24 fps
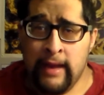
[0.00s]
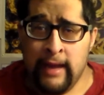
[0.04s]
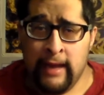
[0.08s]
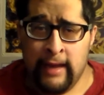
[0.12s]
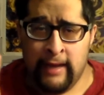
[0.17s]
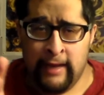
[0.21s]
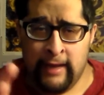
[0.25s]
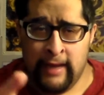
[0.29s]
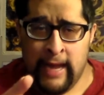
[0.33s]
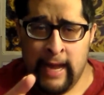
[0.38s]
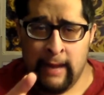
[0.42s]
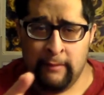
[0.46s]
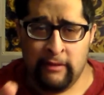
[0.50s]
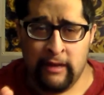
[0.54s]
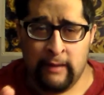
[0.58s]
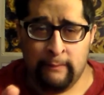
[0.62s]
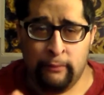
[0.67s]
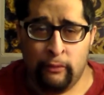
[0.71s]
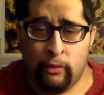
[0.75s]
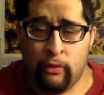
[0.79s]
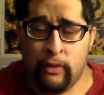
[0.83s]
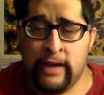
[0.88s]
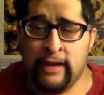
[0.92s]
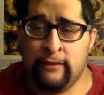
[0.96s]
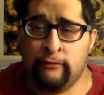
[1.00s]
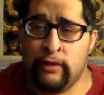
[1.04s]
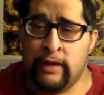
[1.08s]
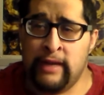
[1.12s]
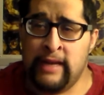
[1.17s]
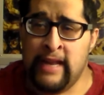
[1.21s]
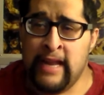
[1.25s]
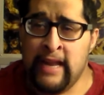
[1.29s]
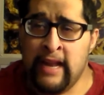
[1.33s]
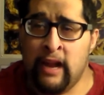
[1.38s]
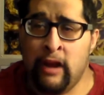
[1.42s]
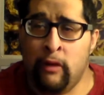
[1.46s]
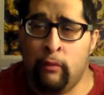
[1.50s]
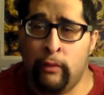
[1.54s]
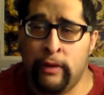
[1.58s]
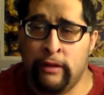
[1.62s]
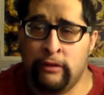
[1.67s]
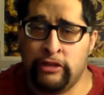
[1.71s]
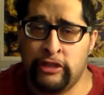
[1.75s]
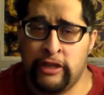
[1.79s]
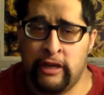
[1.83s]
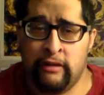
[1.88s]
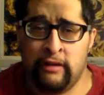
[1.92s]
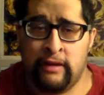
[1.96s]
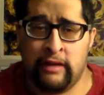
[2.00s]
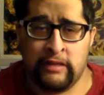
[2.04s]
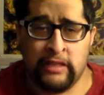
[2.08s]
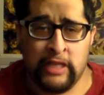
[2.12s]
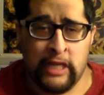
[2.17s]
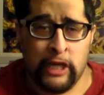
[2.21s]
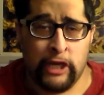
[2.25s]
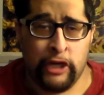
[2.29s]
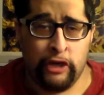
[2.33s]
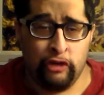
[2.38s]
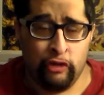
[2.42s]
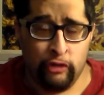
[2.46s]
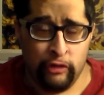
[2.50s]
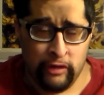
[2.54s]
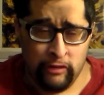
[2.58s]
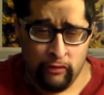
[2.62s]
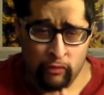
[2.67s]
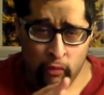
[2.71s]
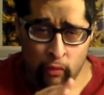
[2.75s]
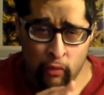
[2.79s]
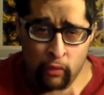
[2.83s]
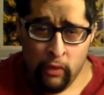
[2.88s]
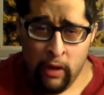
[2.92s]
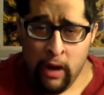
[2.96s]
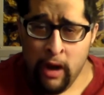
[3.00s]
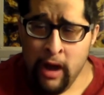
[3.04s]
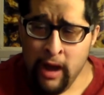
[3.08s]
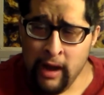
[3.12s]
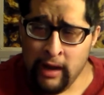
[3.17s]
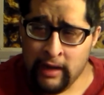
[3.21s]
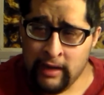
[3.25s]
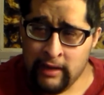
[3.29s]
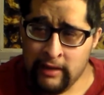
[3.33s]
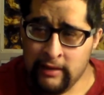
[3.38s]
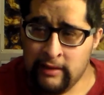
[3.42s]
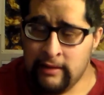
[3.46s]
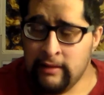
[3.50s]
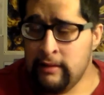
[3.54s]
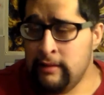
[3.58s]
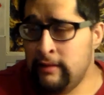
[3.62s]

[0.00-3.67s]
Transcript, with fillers: it came to the point where he needed a wheelchair because he couldn't walk.